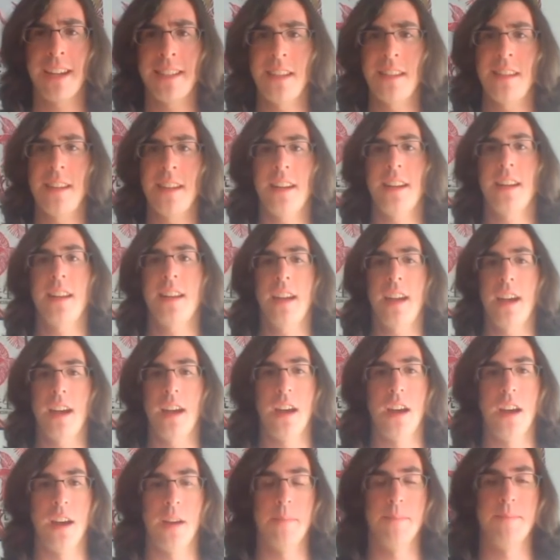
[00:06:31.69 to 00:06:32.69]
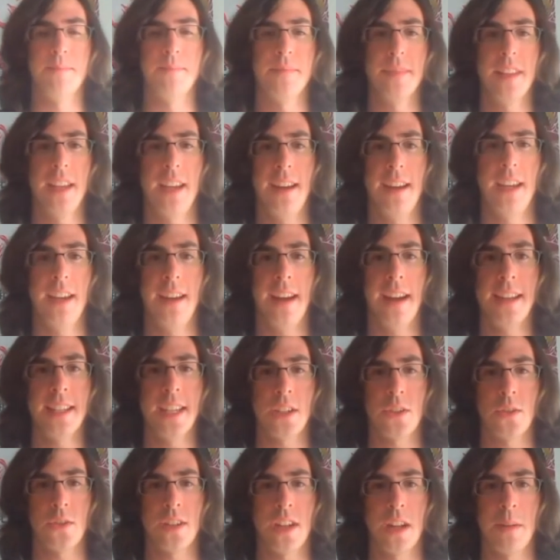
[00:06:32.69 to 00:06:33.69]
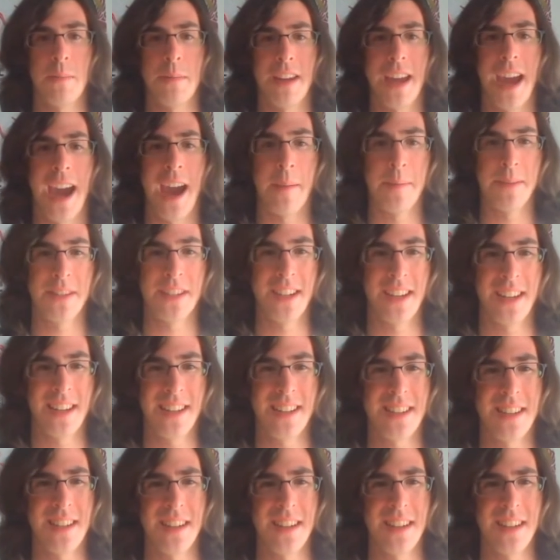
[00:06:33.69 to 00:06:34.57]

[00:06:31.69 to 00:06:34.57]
that asexuals can be abstinent.